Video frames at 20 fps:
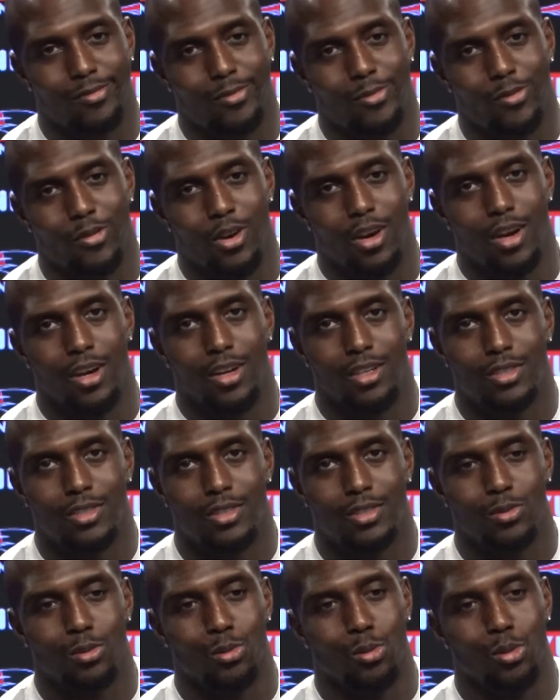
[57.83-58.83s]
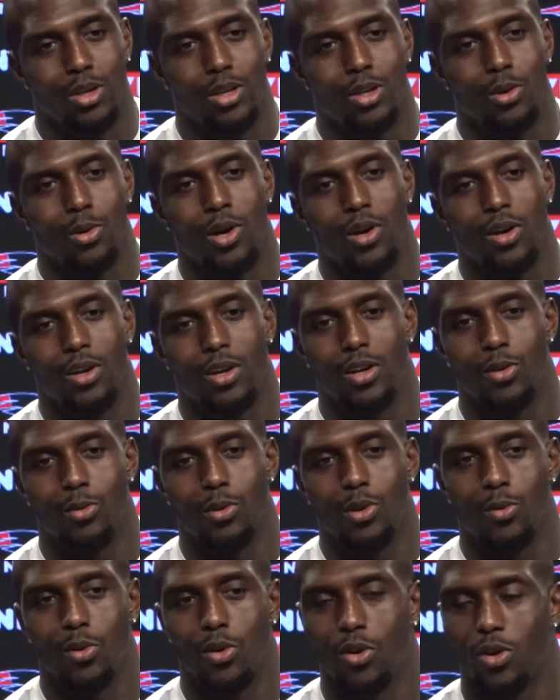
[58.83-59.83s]
for us, we go out here,
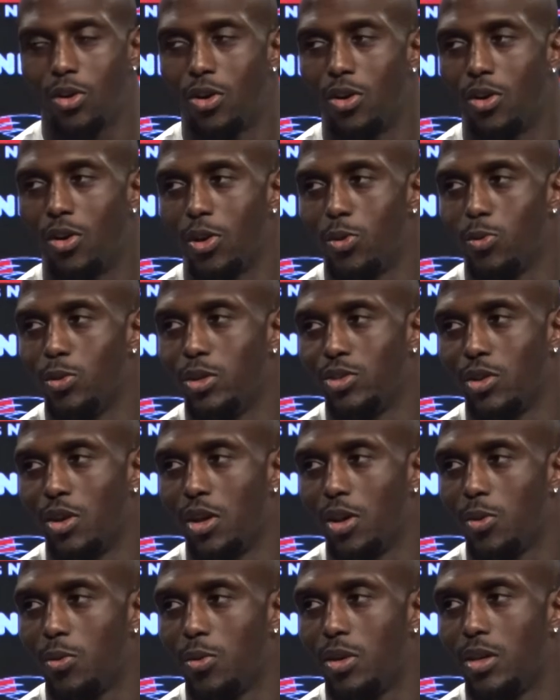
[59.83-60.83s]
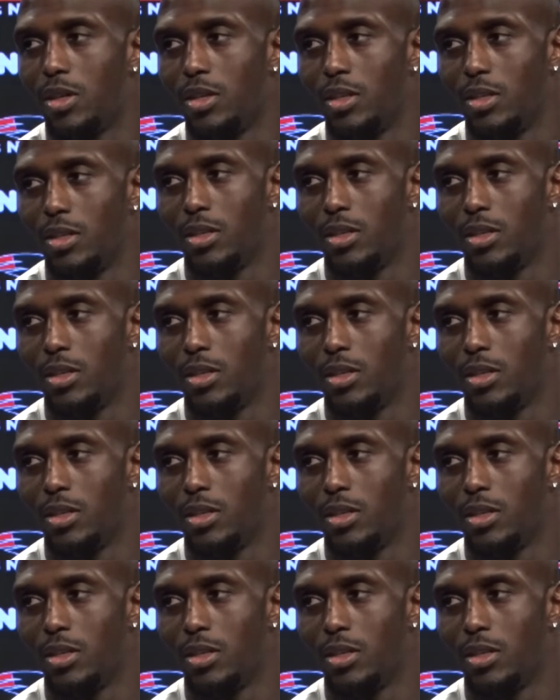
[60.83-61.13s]
we work hard, and we try to win.